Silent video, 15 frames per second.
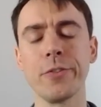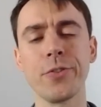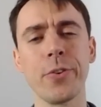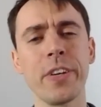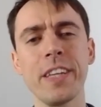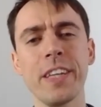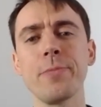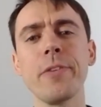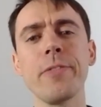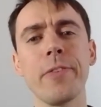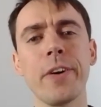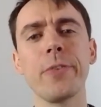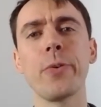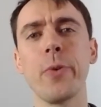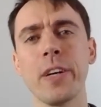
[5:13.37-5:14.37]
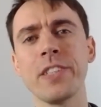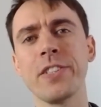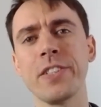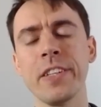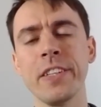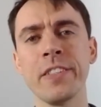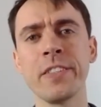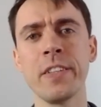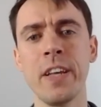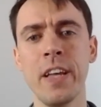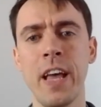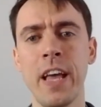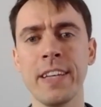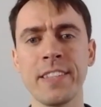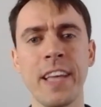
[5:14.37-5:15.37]
So I guess my final question is
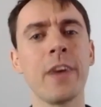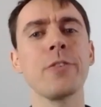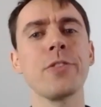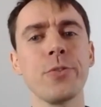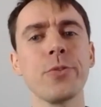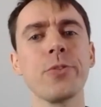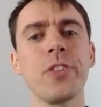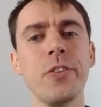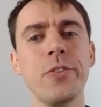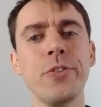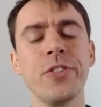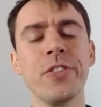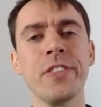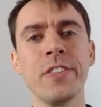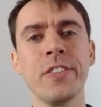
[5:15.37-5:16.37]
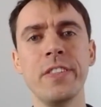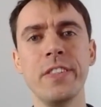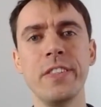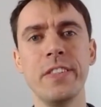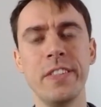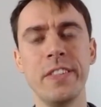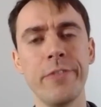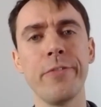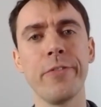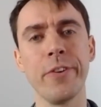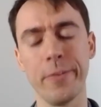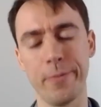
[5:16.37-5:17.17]
how is your solution different?